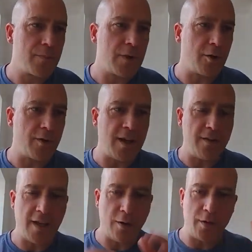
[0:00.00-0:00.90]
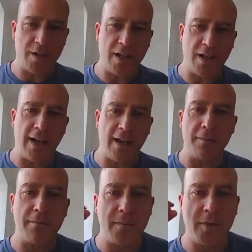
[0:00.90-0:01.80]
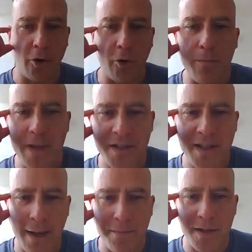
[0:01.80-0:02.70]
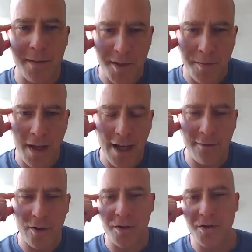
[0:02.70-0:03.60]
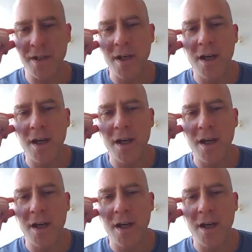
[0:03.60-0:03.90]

They would deny their own missteps and misbehaviors.